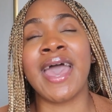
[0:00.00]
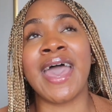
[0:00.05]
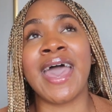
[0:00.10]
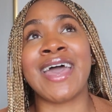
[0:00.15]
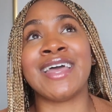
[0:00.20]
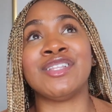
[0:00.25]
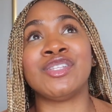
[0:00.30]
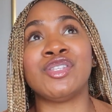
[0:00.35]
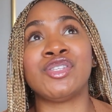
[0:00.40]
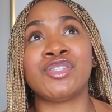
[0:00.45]

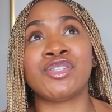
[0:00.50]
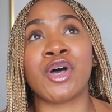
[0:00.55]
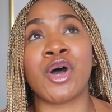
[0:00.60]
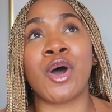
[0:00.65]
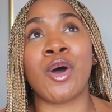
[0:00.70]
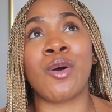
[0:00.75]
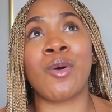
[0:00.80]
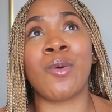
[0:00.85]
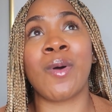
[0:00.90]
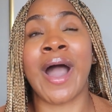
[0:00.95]
And
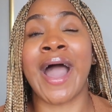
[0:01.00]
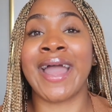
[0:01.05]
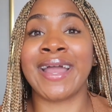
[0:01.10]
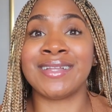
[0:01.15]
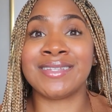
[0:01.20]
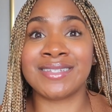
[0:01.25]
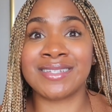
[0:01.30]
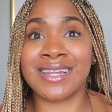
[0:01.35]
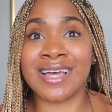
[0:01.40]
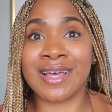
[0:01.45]
so I
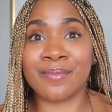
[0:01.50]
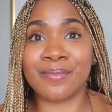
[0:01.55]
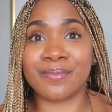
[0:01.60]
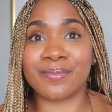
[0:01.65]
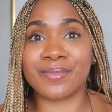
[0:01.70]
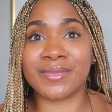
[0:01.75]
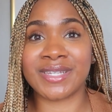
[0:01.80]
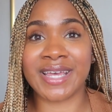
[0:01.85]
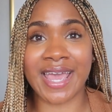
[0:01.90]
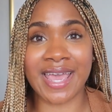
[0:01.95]
ended up
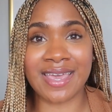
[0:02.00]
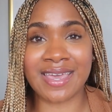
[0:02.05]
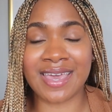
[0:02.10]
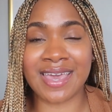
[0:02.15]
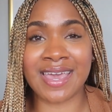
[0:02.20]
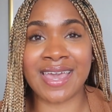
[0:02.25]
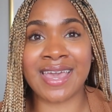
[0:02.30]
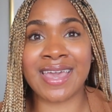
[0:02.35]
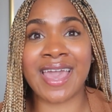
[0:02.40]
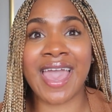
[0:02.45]

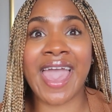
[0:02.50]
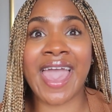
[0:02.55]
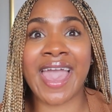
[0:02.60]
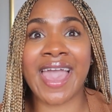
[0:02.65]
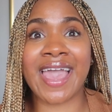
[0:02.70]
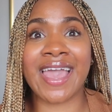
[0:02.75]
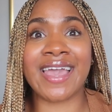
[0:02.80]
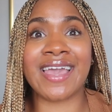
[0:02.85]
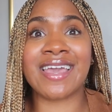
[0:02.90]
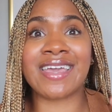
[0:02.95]
taking
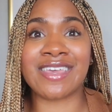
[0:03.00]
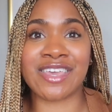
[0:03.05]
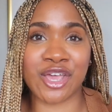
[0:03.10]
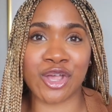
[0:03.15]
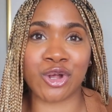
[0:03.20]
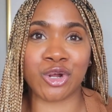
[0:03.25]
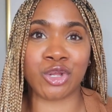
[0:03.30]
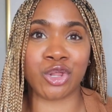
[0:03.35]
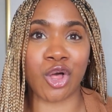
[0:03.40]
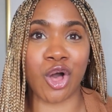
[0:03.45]
a
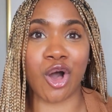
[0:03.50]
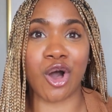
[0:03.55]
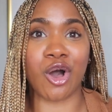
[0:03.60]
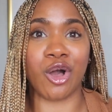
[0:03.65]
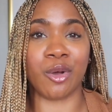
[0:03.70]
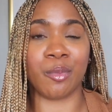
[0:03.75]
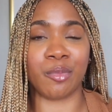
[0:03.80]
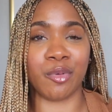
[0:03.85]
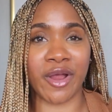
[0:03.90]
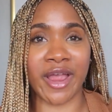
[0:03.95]

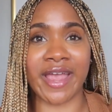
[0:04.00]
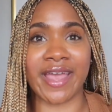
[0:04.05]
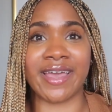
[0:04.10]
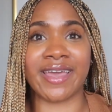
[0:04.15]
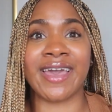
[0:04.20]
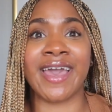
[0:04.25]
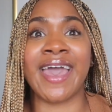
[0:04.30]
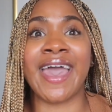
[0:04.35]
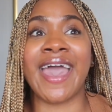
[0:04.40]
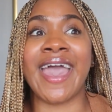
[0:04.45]
year-long
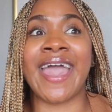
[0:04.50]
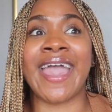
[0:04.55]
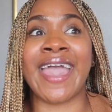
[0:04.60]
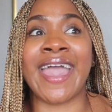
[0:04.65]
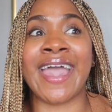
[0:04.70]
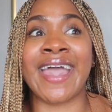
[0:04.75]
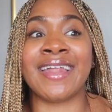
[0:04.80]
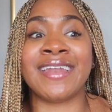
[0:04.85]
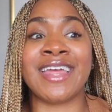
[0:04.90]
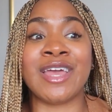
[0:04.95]
break,
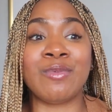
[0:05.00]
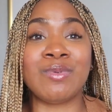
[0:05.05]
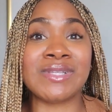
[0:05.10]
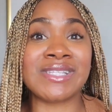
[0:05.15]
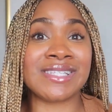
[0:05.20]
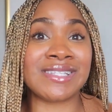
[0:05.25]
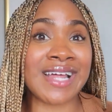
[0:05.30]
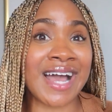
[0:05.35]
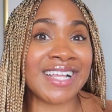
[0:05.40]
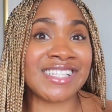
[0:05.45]
and it
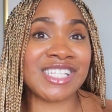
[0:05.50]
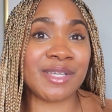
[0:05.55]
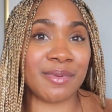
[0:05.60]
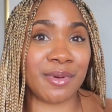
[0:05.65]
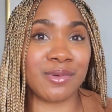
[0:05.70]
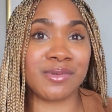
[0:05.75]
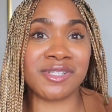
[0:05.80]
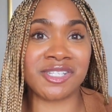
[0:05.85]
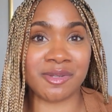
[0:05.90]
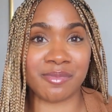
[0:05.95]
was not
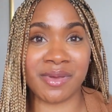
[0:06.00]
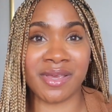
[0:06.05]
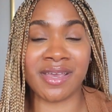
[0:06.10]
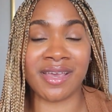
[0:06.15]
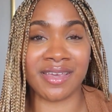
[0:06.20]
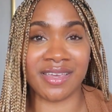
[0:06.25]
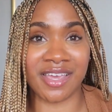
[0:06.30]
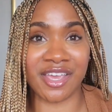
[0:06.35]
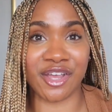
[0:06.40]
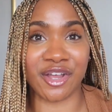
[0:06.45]
supposed to be
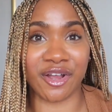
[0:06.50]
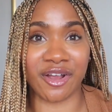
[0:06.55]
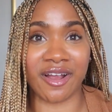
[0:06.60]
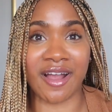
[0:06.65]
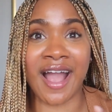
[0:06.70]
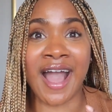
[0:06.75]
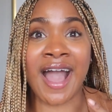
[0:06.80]
a year.